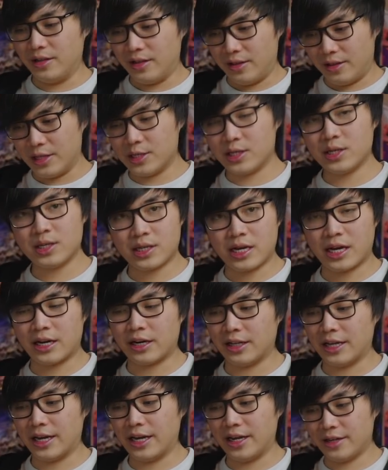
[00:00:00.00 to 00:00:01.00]
This is kind of
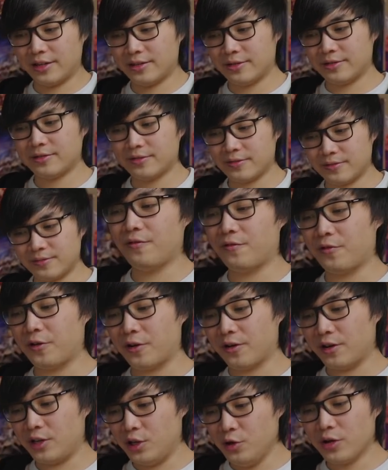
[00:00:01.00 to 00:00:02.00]
like,
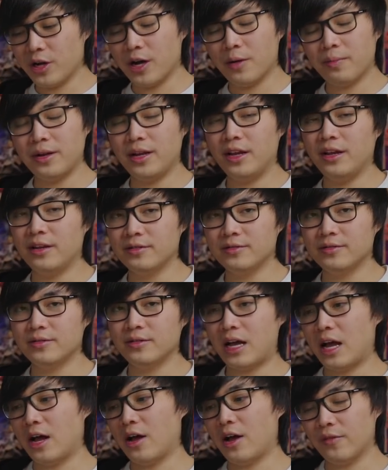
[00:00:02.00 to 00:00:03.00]
for a new company,
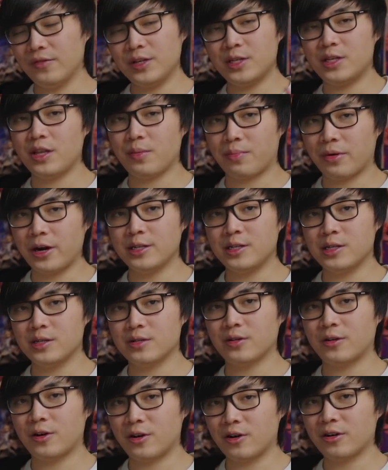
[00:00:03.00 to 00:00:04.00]
obviously the prices are